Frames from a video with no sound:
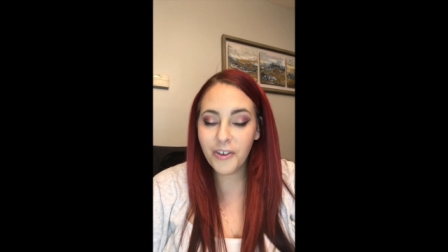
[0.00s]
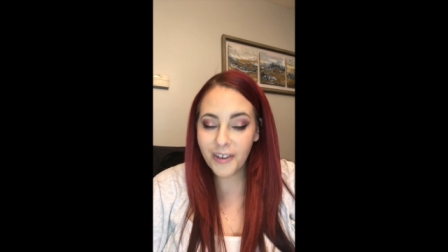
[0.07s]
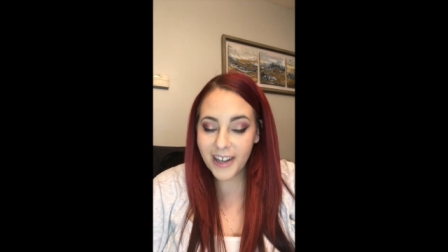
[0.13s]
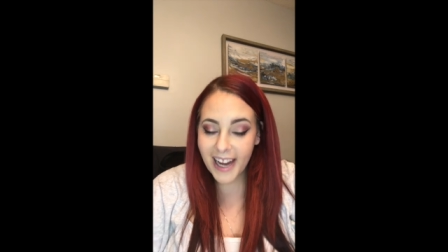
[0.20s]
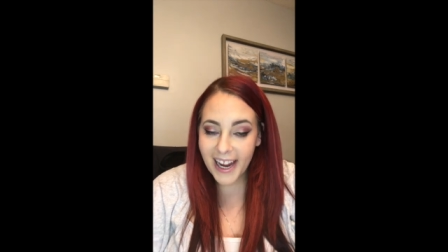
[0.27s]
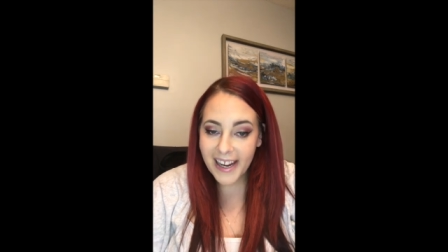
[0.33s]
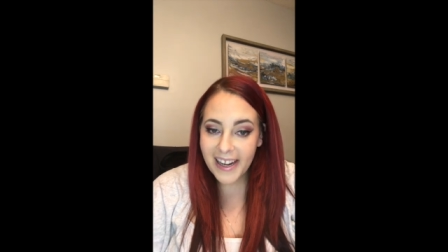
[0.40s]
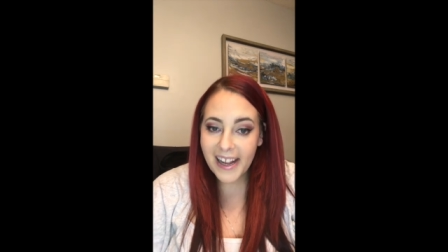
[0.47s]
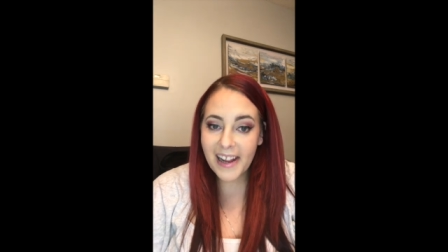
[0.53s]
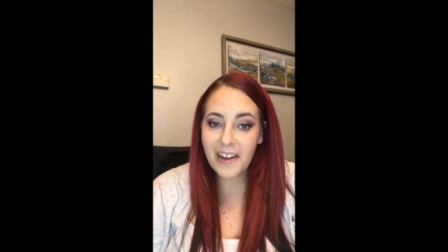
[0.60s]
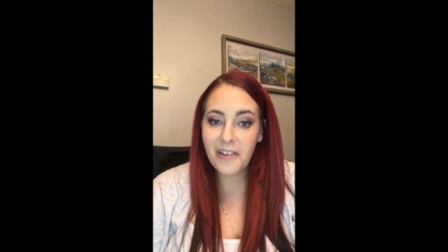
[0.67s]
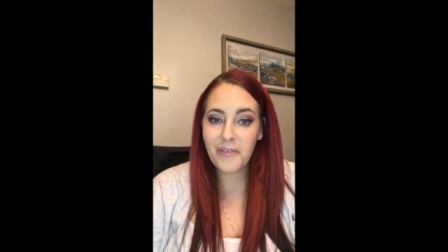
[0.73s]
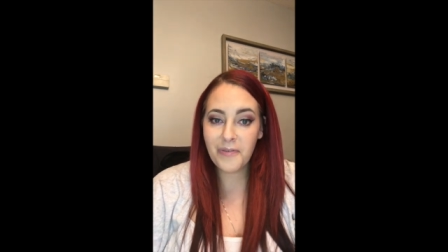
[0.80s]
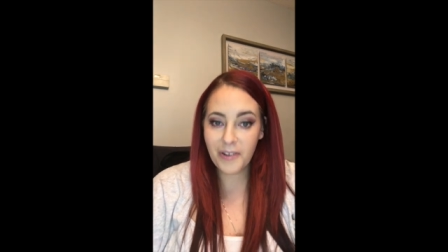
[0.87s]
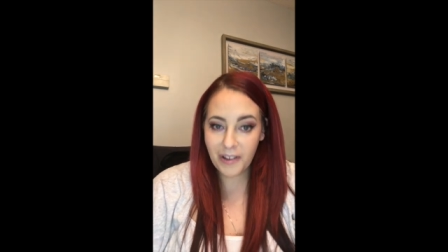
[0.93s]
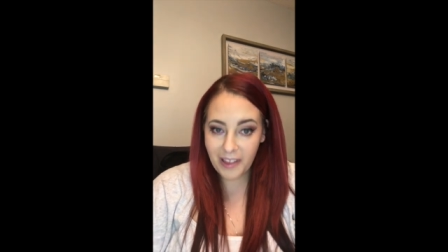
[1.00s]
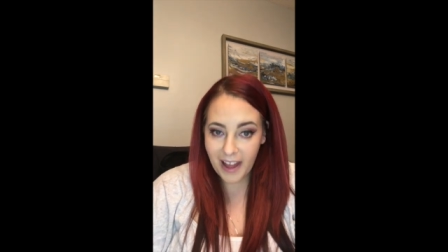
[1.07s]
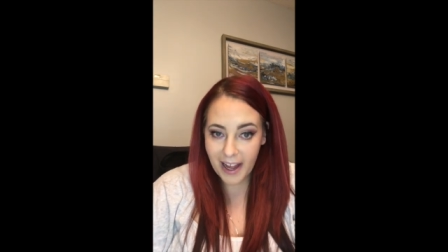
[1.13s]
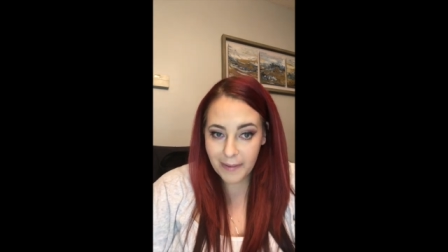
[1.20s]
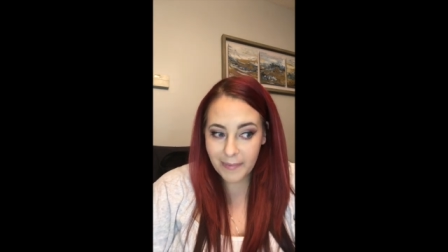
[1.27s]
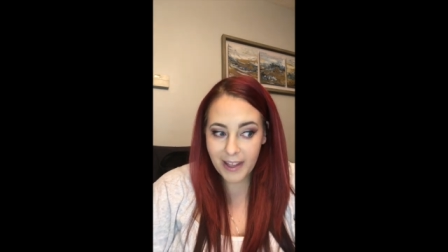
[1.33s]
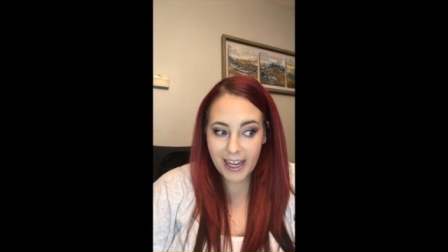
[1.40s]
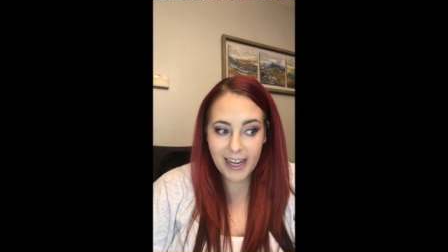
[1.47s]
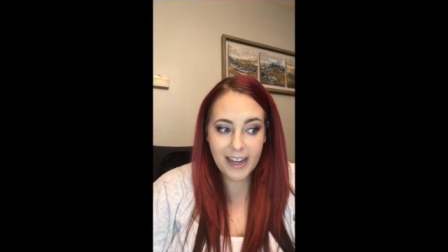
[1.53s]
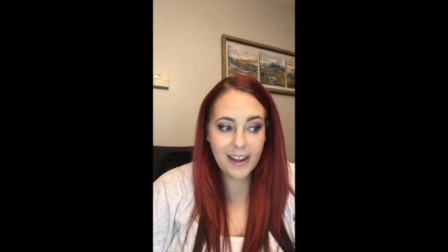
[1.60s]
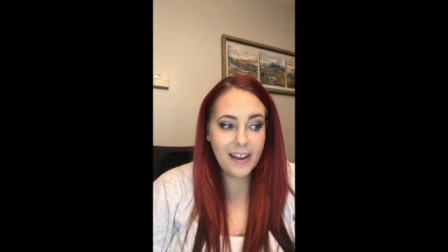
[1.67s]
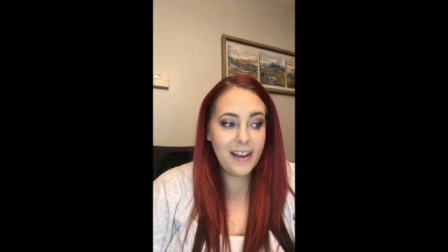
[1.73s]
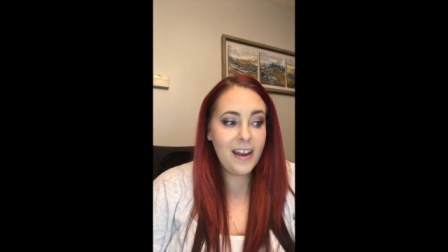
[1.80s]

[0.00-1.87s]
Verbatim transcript: created for LimeLife.